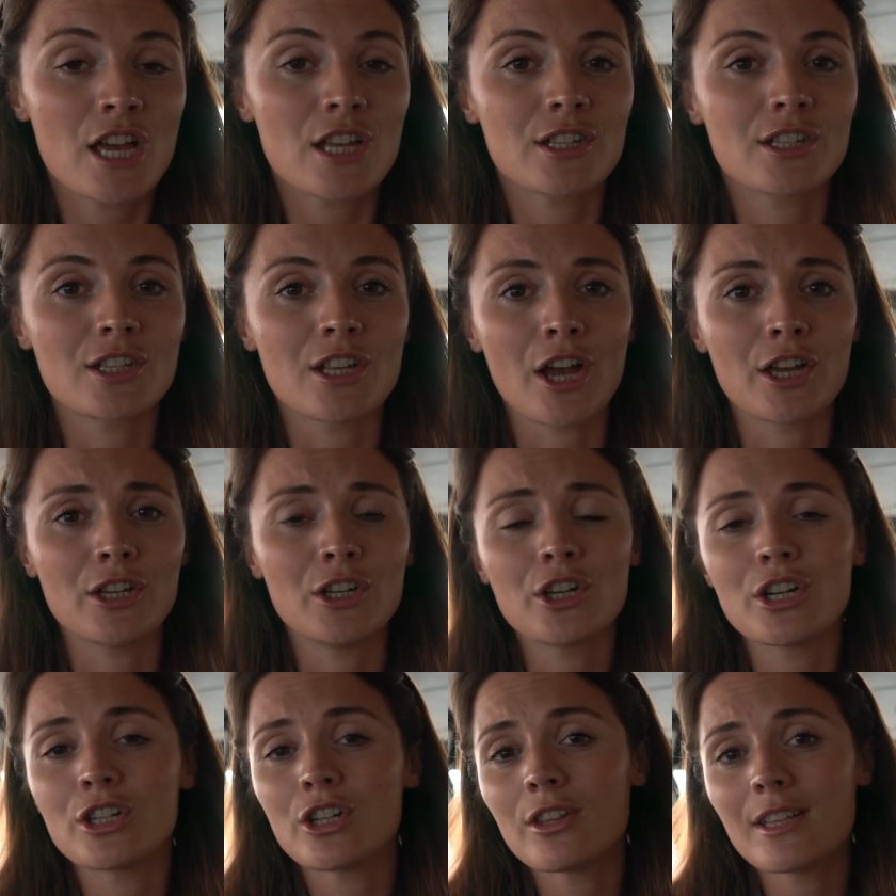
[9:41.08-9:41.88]
So
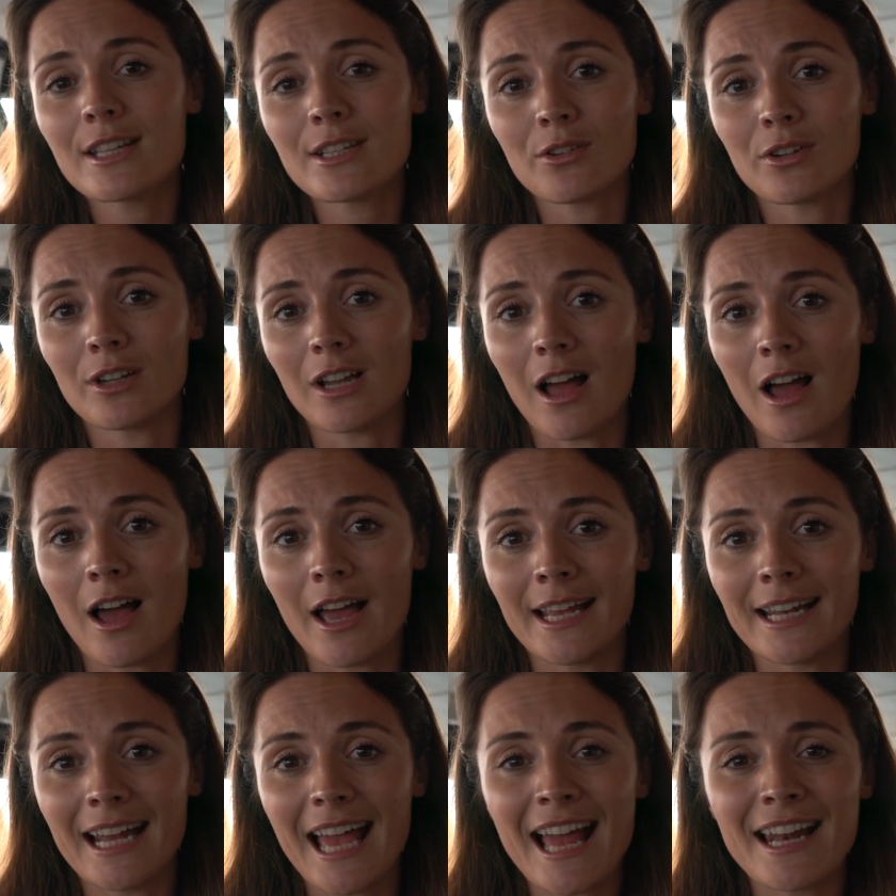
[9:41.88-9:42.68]
you can do this
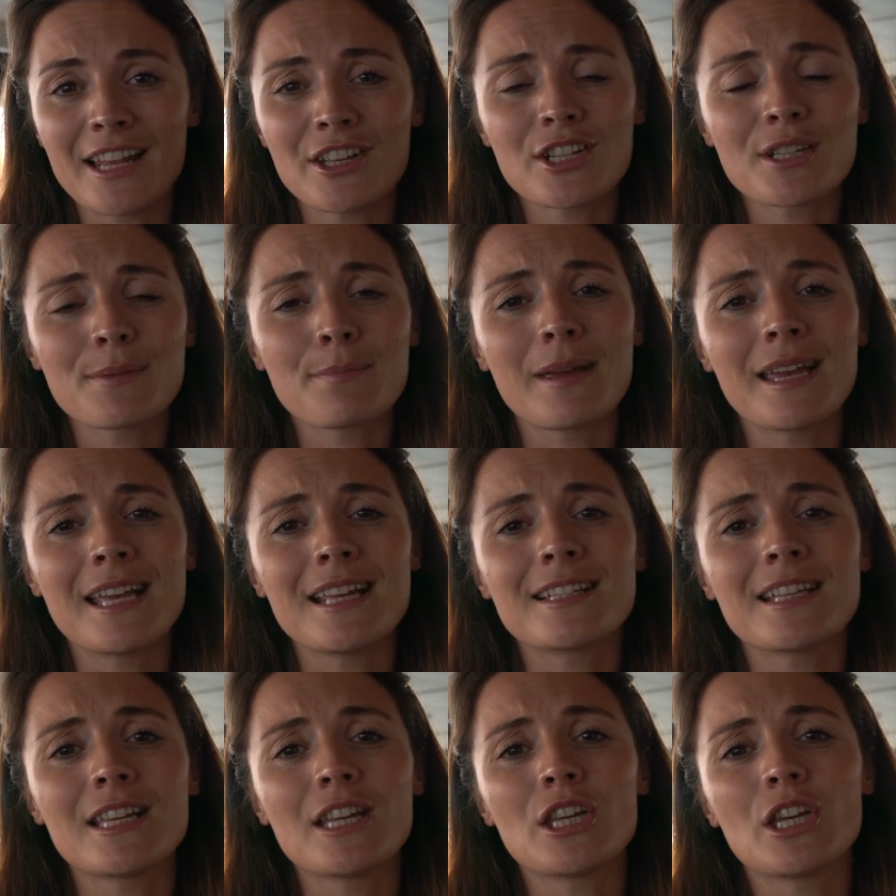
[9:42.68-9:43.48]
online and it just
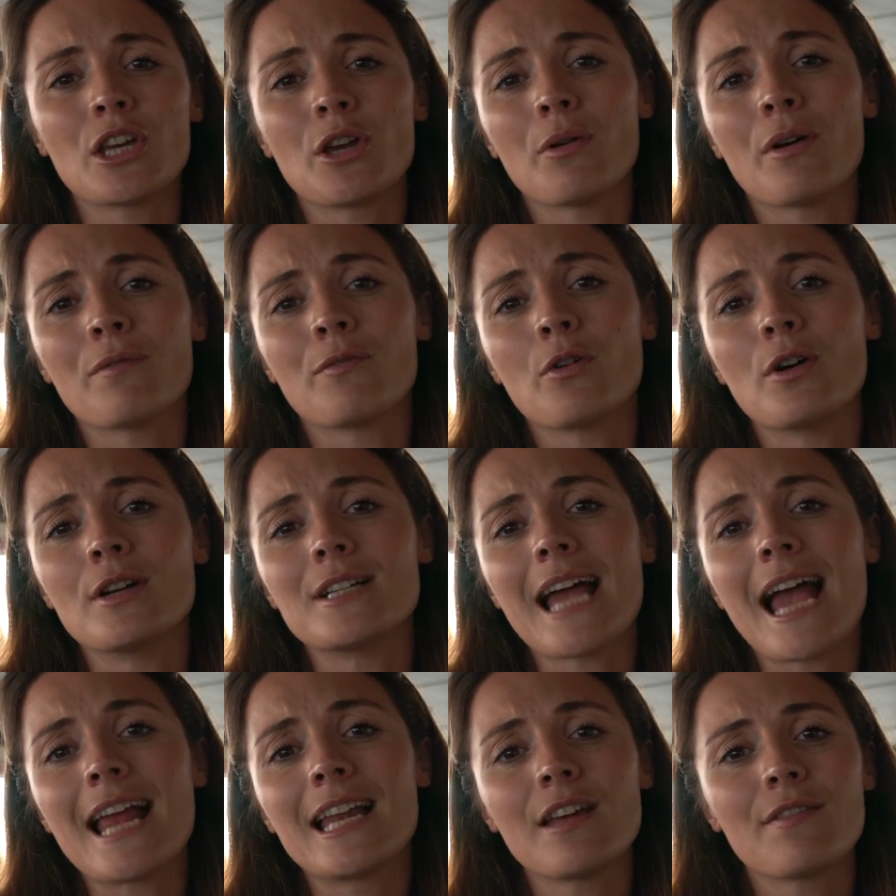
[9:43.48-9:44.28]
means that you
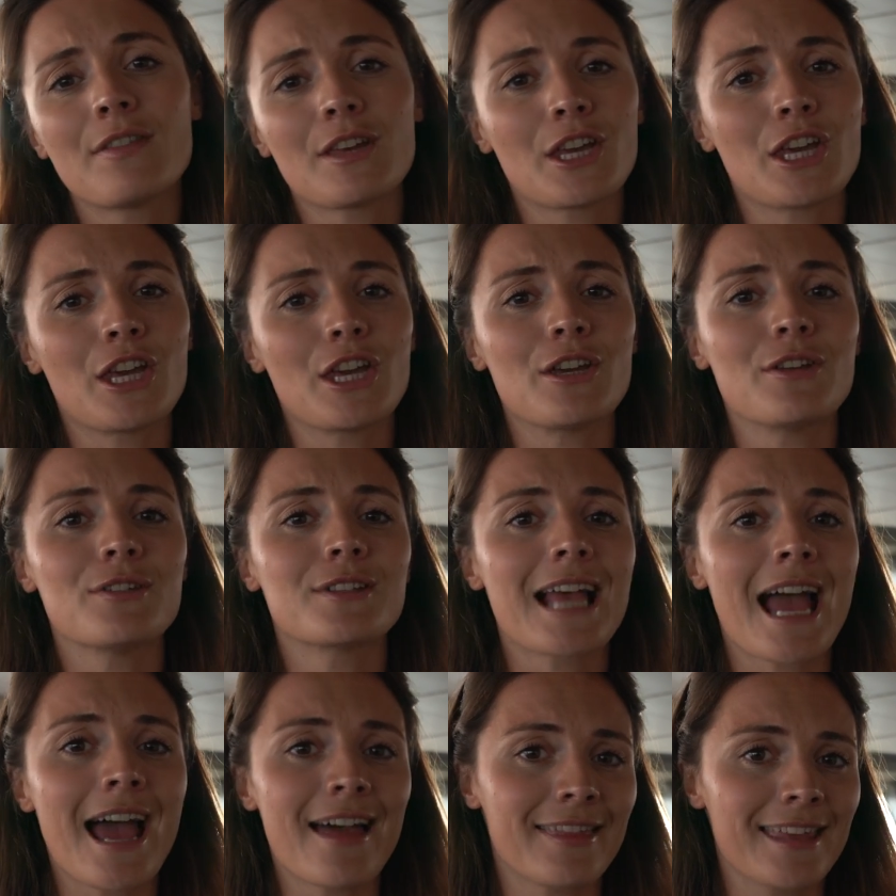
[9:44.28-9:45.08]
avoid any of the
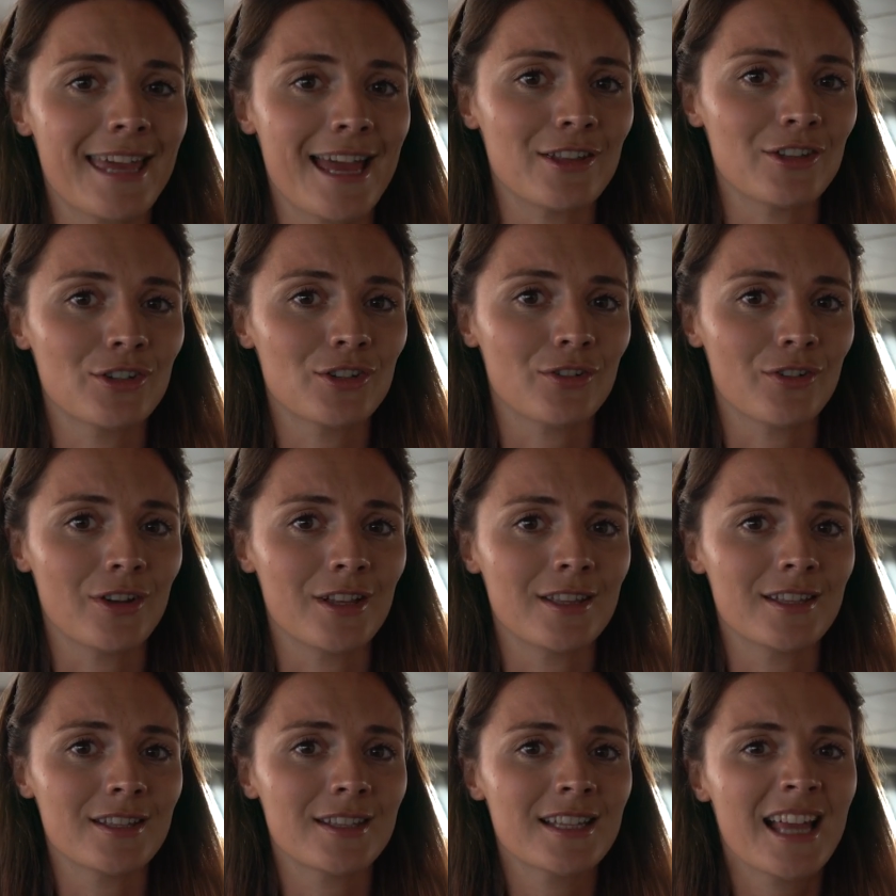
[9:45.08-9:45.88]
queues at the
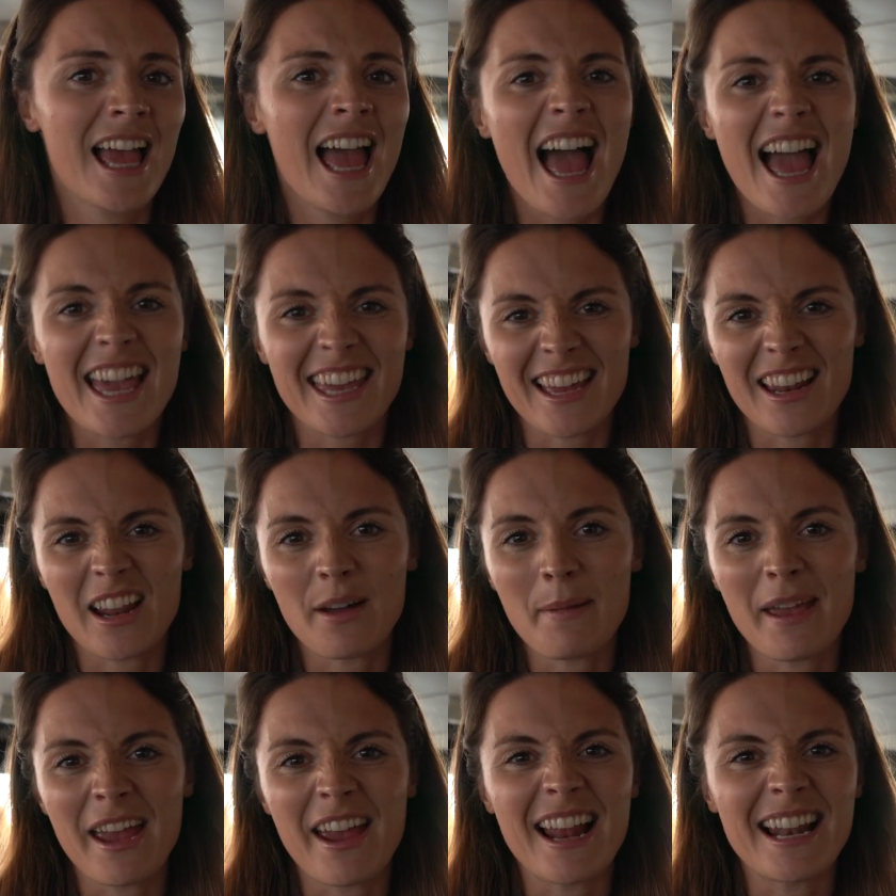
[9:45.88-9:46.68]
entrance and get
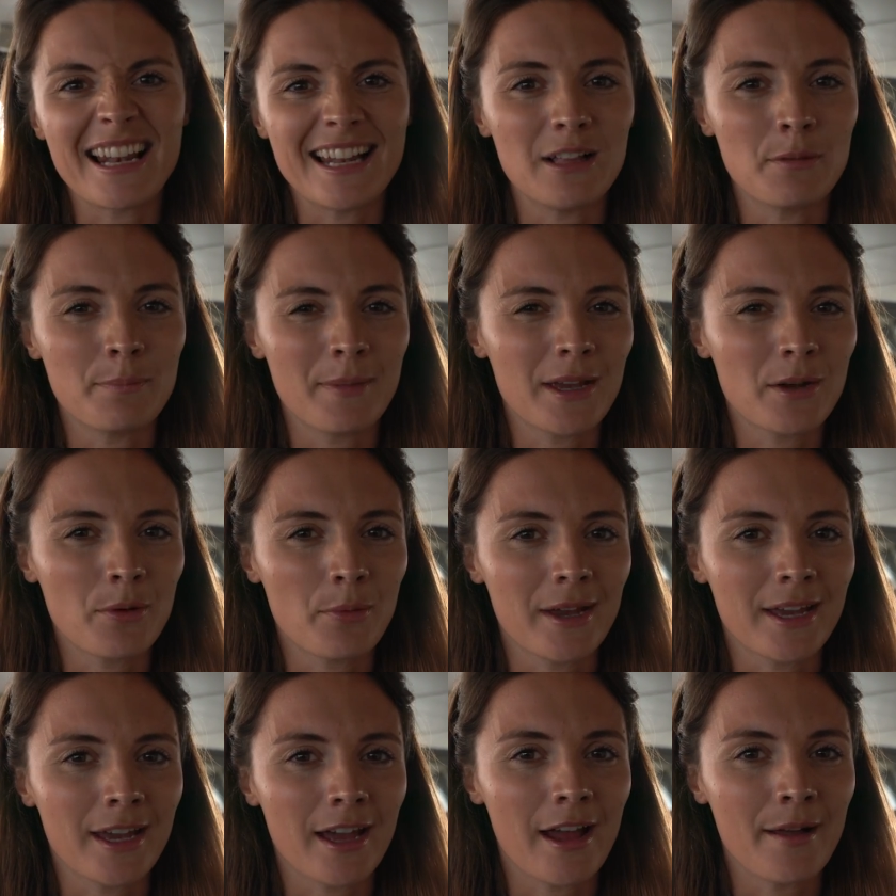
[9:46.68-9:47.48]
up here a little bit
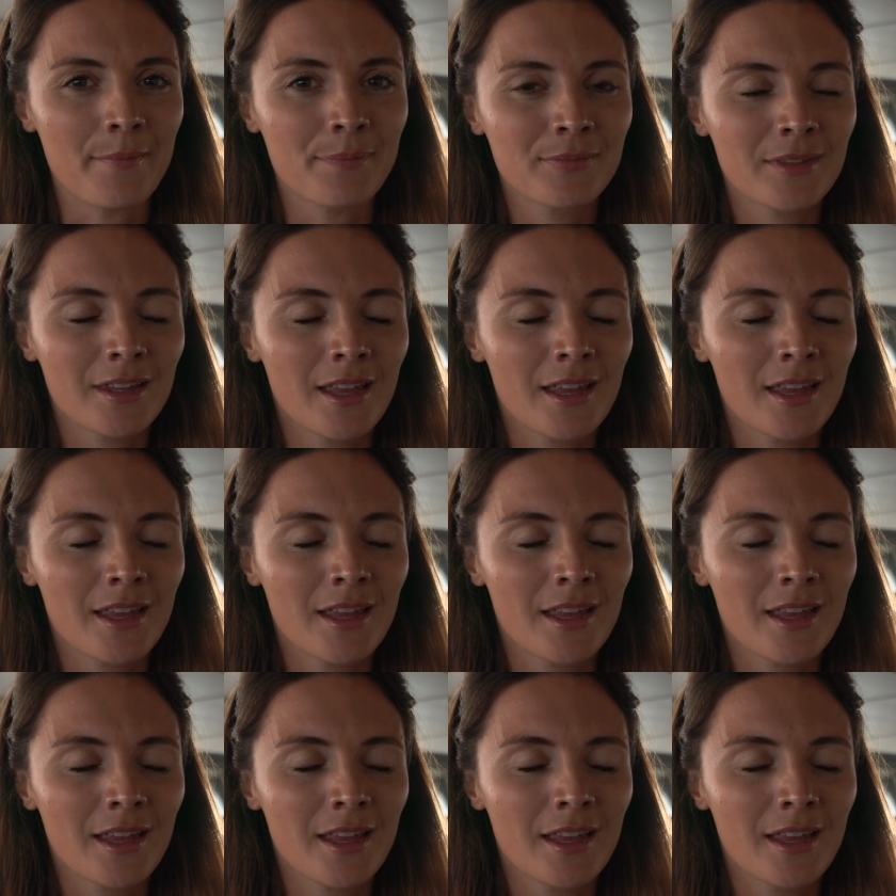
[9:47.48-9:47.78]
quicker.